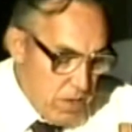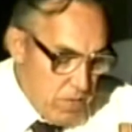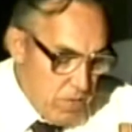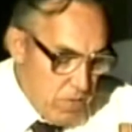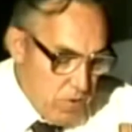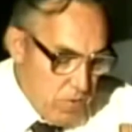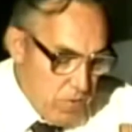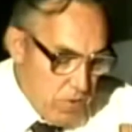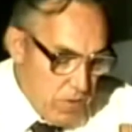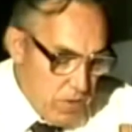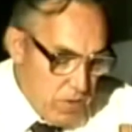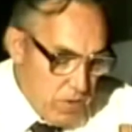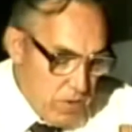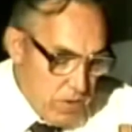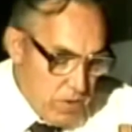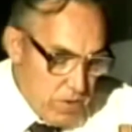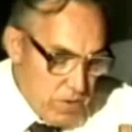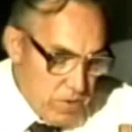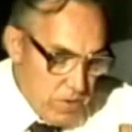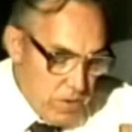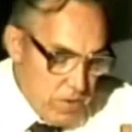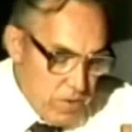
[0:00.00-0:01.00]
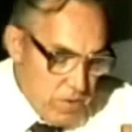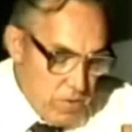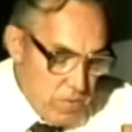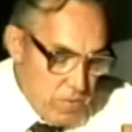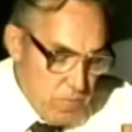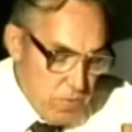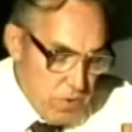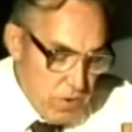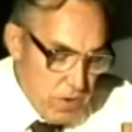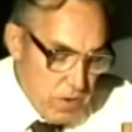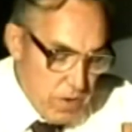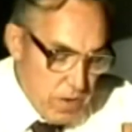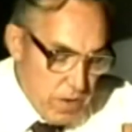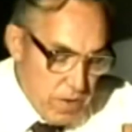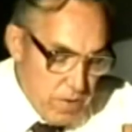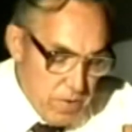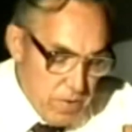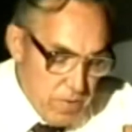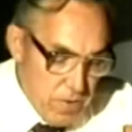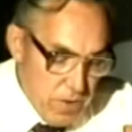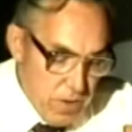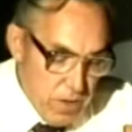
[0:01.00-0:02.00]
have revealed a system for
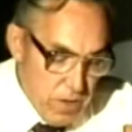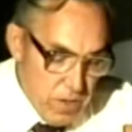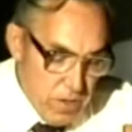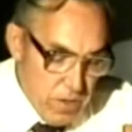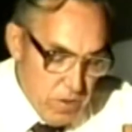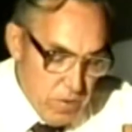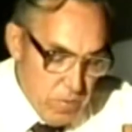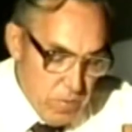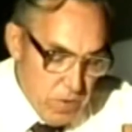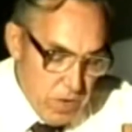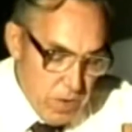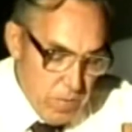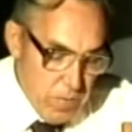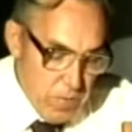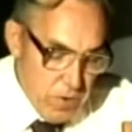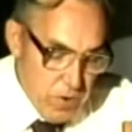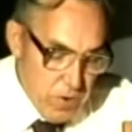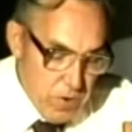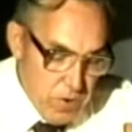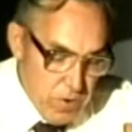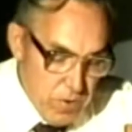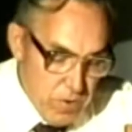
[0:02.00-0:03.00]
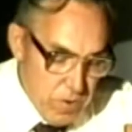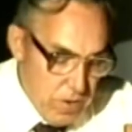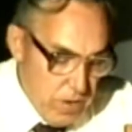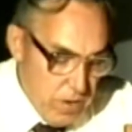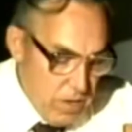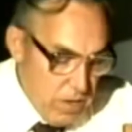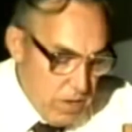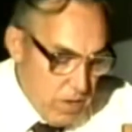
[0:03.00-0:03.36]
classifying human embryos